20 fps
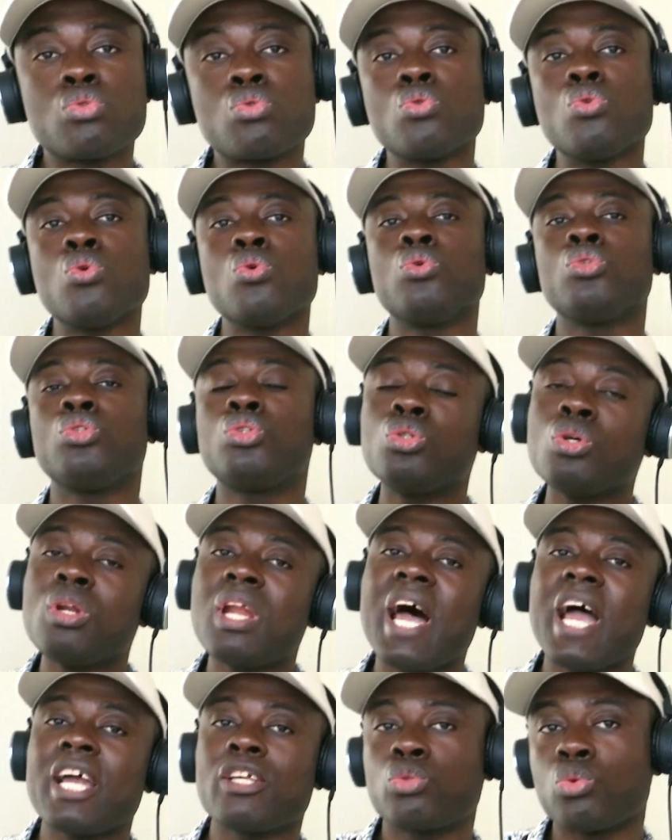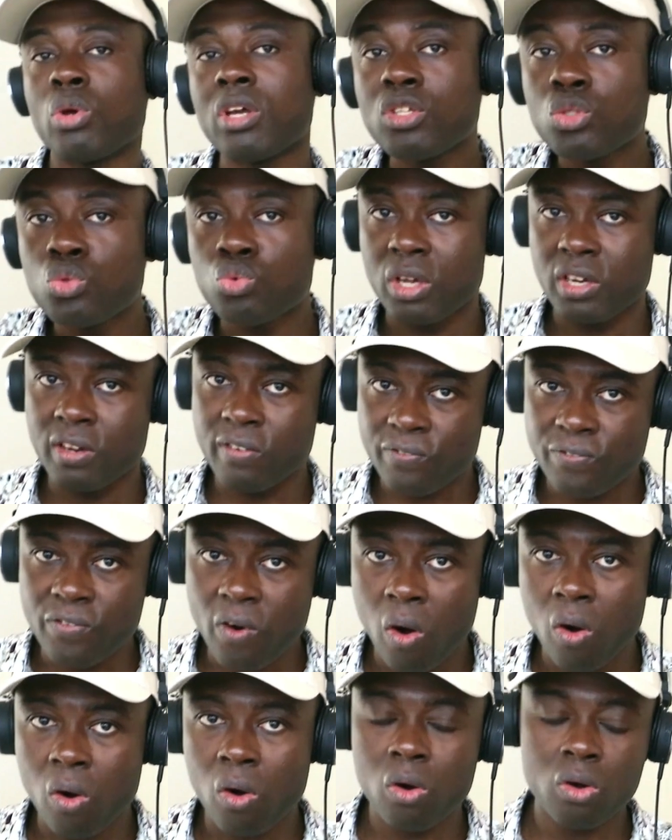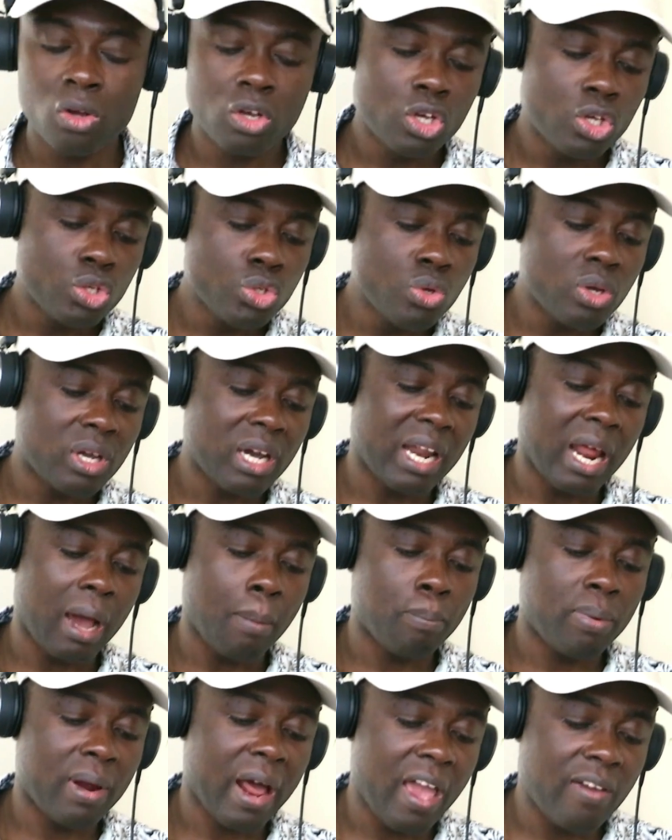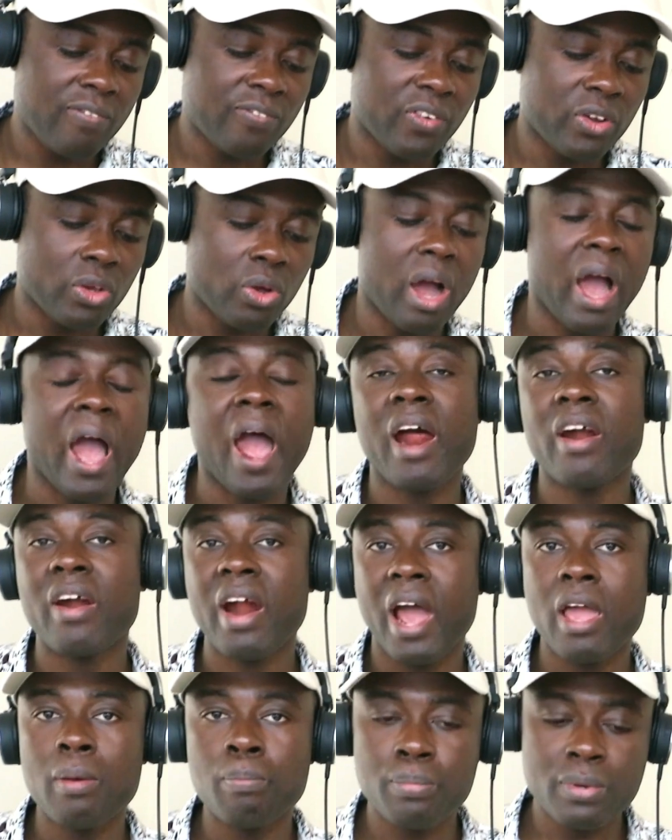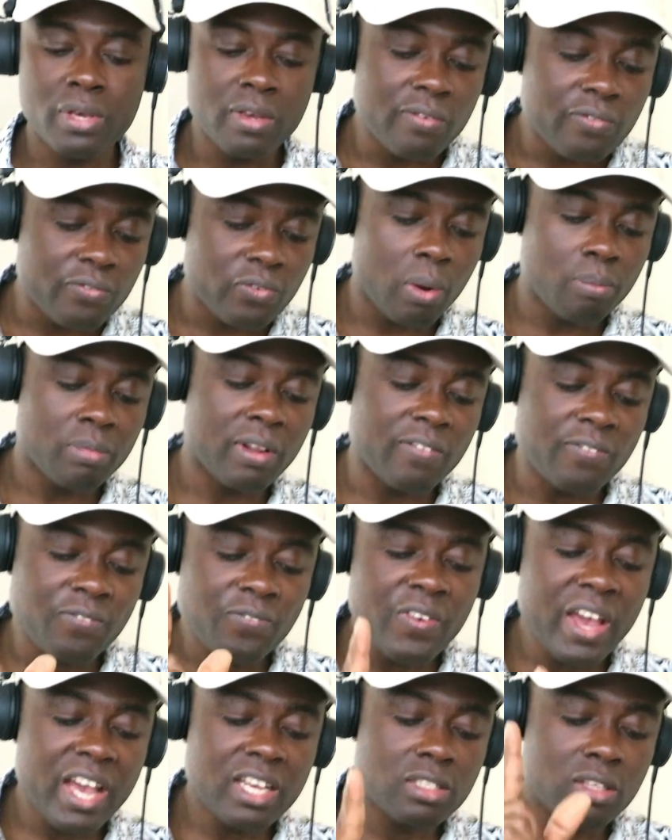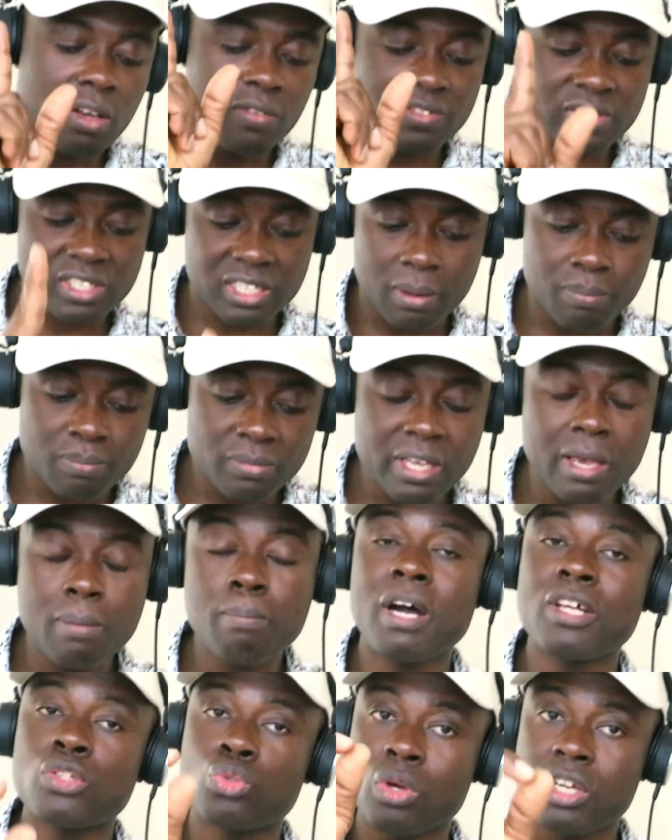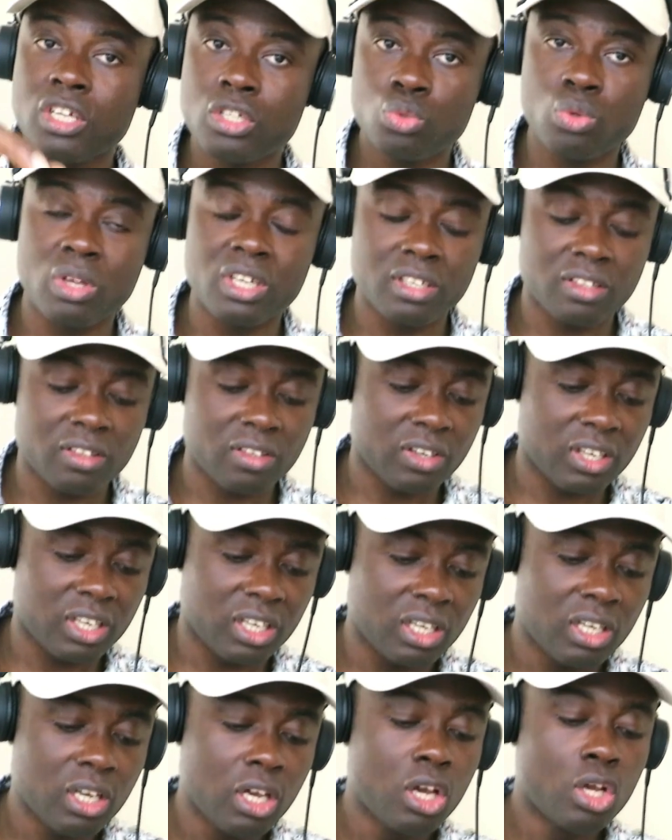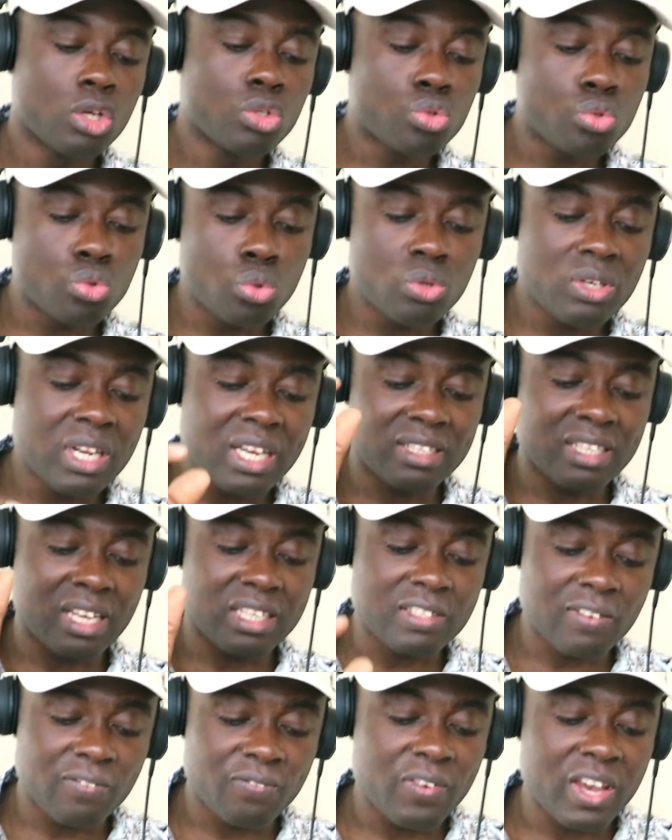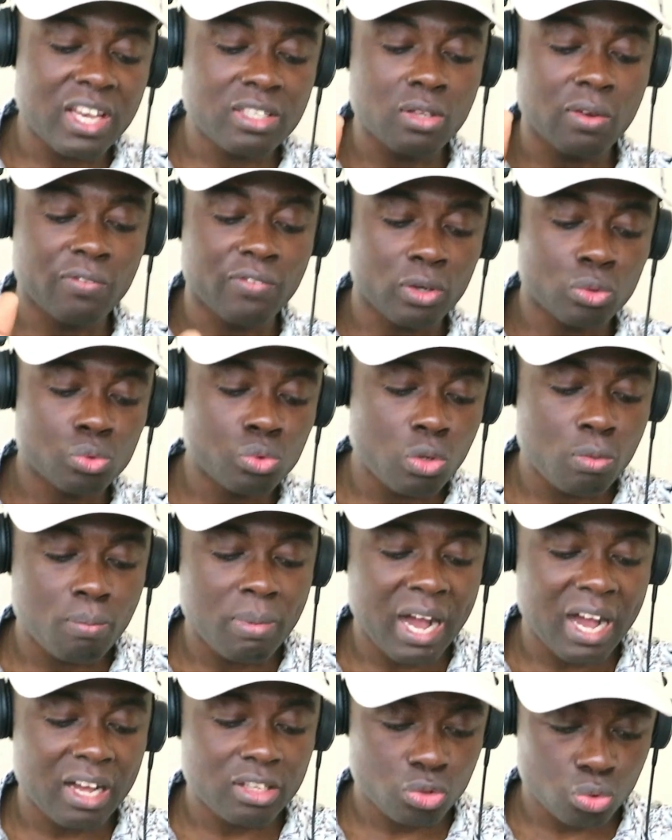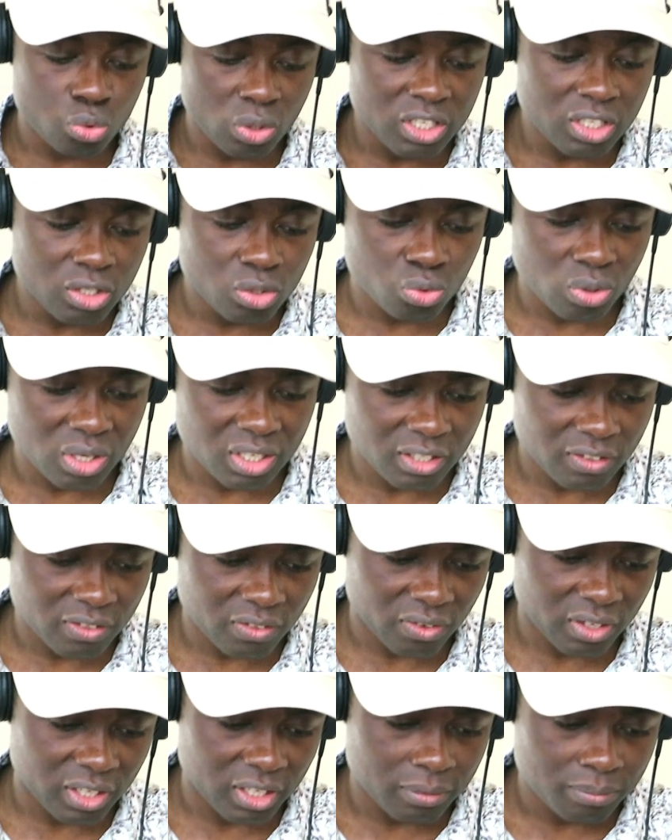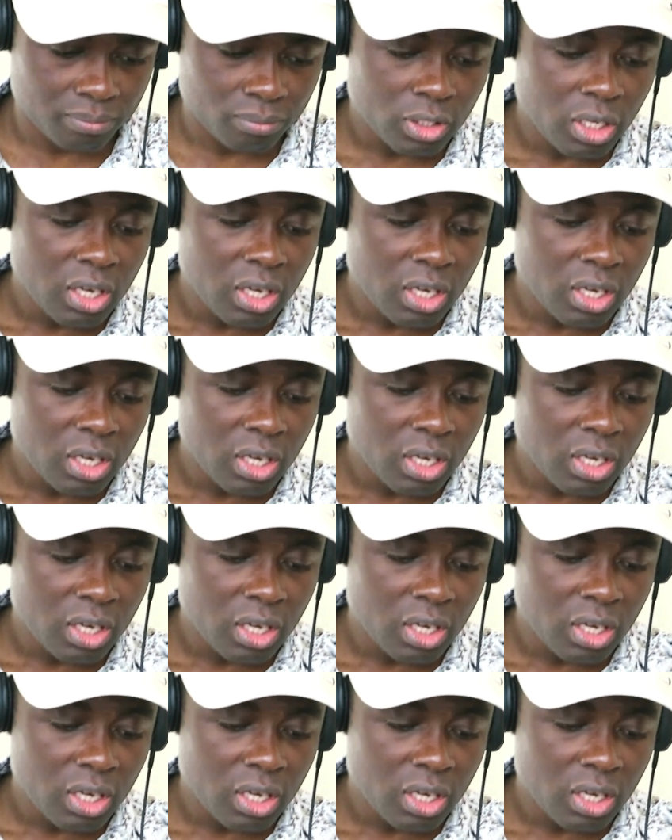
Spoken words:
to July 2024, you can apply for your RIP from the 1st of September 2023 to the 31st of October 2023.